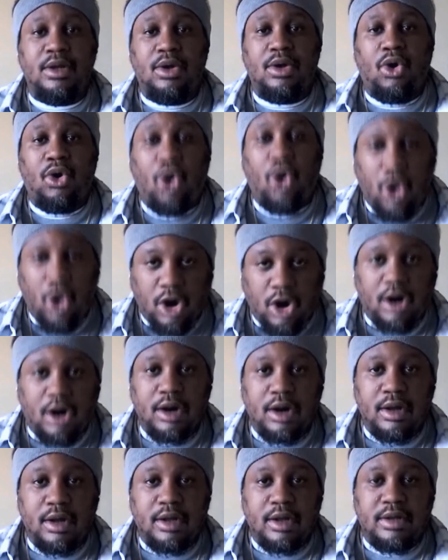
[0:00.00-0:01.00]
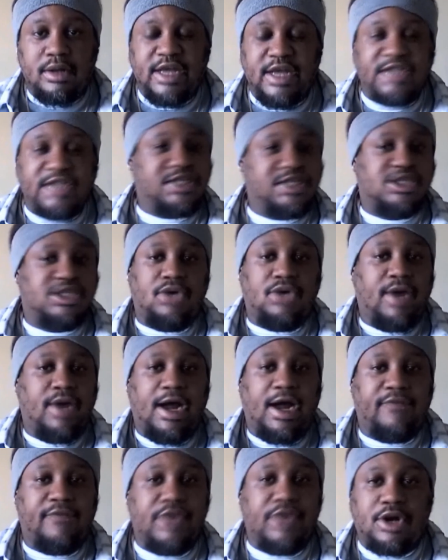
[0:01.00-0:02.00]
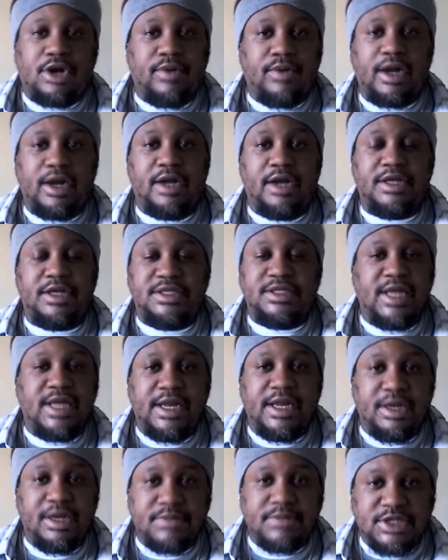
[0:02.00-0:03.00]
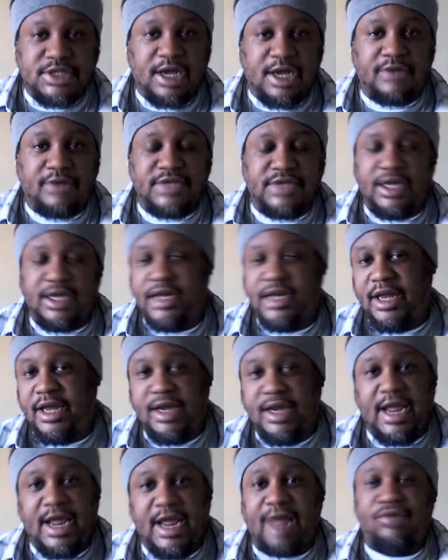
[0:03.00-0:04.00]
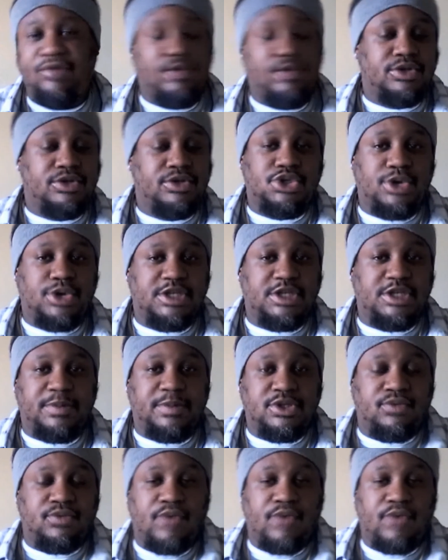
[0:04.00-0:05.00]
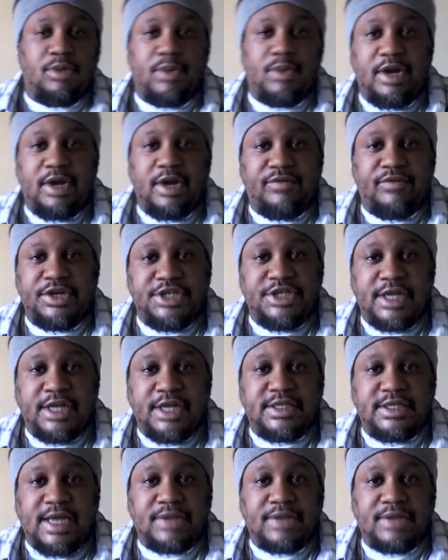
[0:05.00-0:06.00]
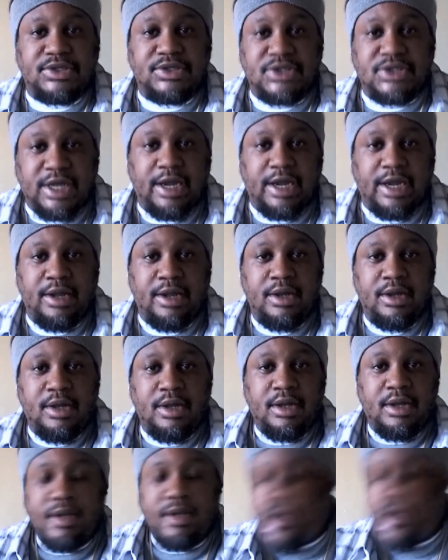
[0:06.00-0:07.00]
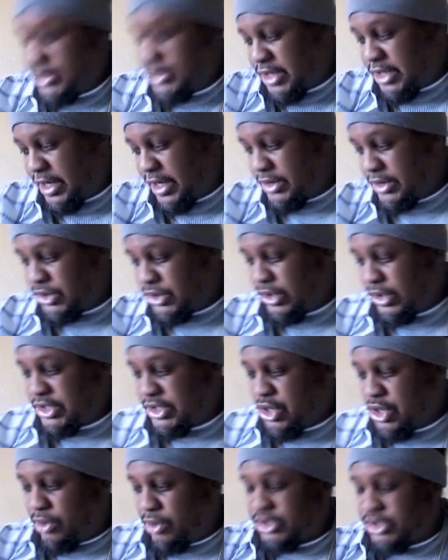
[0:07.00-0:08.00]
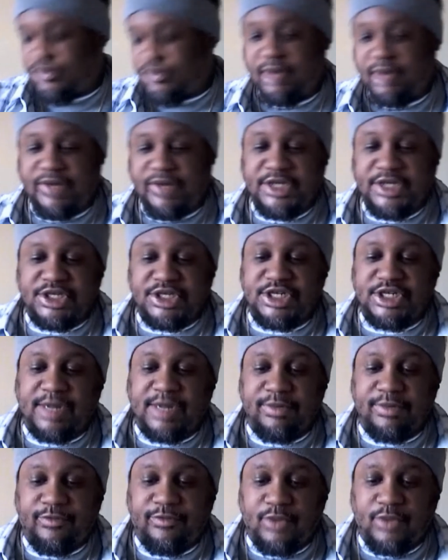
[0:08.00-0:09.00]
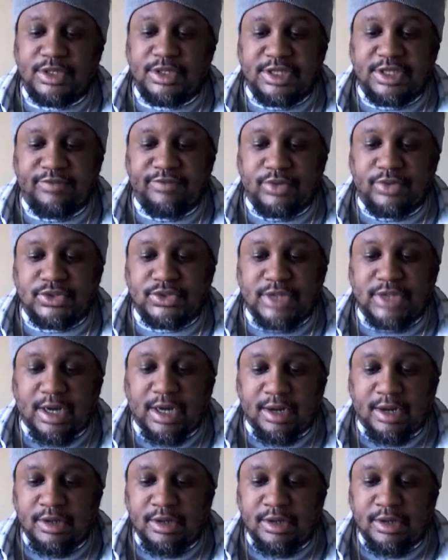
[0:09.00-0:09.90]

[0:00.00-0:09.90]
or they just don't have the correct understanding themselves, and they have no other choice but to run with whatever the Gentiles are saying. You know what I'm saying? So let's go into Revelation chapter 14, verse 9.